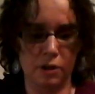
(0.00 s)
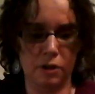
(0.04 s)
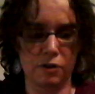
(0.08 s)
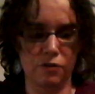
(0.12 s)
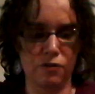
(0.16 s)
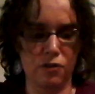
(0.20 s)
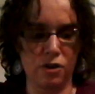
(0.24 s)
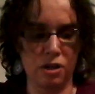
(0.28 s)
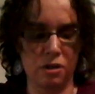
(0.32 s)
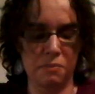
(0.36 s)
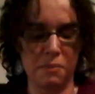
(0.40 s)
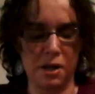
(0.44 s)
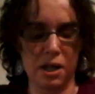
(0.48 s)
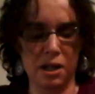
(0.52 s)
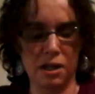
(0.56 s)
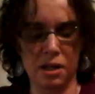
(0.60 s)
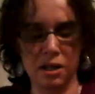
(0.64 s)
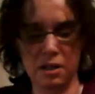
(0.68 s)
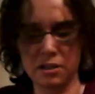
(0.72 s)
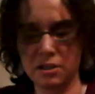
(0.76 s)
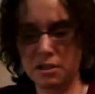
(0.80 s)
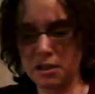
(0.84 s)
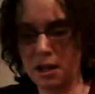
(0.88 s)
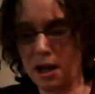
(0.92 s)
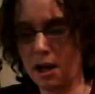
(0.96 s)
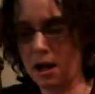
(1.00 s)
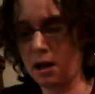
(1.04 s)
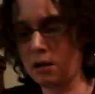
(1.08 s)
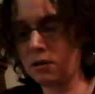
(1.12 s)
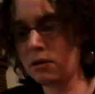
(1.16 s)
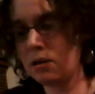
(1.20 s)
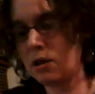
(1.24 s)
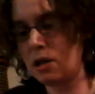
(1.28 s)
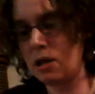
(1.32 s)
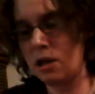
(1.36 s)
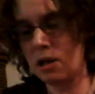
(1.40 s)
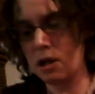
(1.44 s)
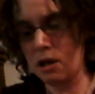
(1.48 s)
for the Mania Sal.
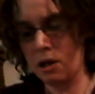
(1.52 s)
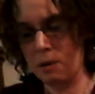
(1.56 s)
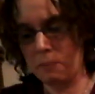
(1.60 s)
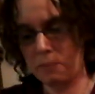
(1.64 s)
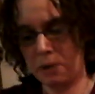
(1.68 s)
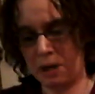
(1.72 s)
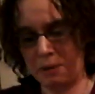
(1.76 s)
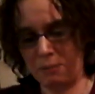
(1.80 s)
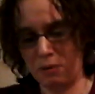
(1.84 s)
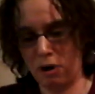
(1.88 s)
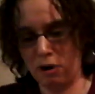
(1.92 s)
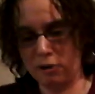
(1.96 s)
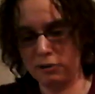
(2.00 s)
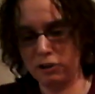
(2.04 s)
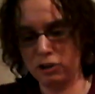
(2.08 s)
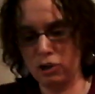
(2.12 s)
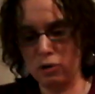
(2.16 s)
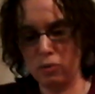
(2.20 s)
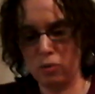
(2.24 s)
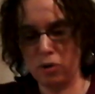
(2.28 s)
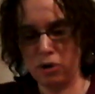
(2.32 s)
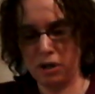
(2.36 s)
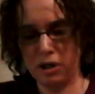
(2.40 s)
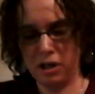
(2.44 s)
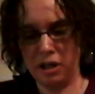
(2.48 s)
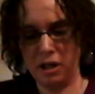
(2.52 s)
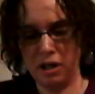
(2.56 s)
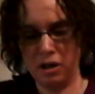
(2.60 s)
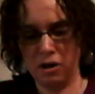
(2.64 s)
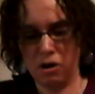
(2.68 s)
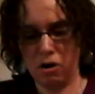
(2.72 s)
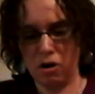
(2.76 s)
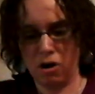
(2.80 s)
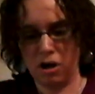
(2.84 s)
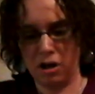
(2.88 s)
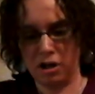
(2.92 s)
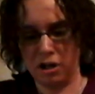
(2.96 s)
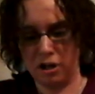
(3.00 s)
But I'm also working
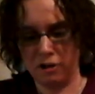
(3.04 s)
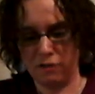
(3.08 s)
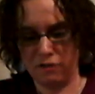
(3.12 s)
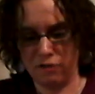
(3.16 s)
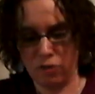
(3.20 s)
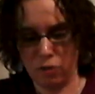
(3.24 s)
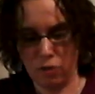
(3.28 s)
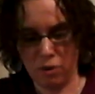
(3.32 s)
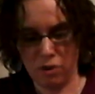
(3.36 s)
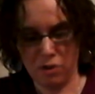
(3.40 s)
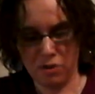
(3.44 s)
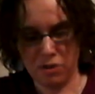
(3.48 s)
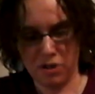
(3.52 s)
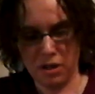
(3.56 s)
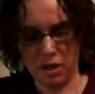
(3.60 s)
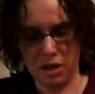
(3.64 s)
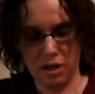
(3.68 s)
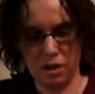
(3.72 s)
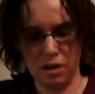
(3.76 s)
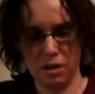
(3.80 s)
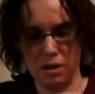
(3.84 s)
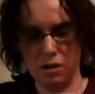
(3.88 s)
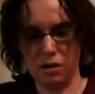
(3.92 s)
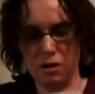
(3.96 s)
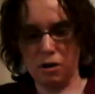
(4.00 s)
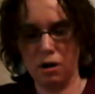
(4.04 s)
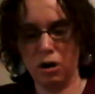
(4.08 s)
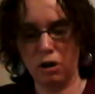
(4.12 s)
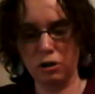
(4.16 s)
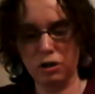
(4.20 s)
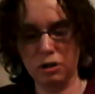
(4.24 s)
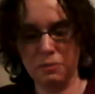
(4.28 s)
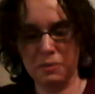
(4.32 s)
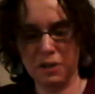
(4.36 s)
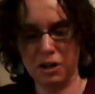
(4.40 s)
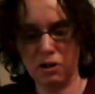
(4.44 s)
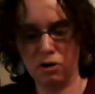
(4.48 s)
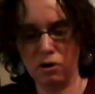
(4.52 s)
on it for the
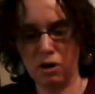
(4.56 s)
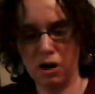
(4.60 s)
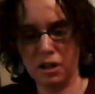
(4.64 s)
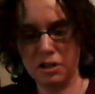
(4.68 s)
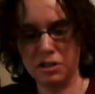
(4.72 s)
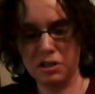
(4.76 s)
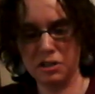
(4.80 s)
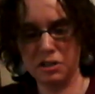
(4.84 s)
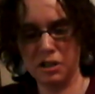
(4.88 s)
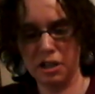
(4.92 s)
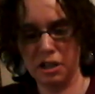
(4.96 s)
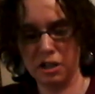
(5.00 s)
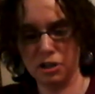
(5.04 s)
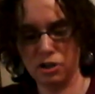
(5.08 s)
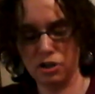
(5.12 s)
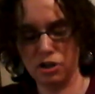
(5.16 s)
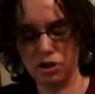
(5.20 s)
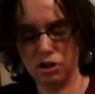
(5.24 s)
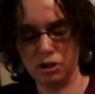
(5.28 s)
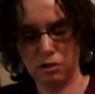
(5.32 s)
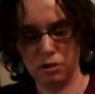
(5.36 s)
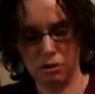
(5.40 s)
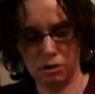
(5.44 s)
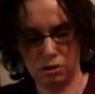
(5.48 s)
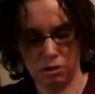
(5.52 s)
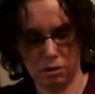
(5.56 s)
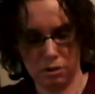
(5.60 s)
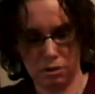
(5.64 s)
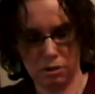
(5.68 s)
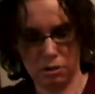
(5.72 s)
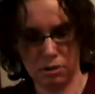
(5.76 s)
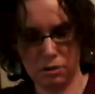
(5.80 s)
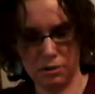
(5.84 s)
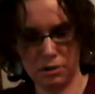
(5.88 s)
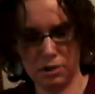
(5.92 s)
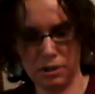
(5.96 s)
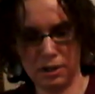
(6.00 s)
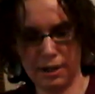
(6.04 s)
Ultimate Cross Stitch
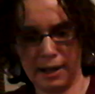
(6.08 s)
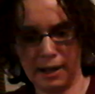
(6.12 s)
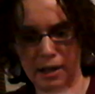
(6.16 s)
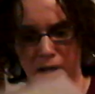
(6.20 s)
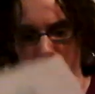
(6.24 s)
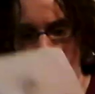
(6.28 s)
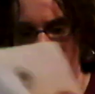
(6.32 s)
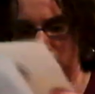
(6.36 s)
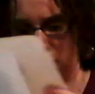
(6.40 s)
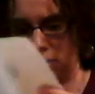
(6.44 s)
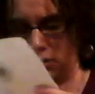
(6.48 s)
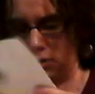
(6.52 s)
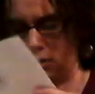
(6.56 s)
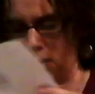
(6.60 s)
Sal.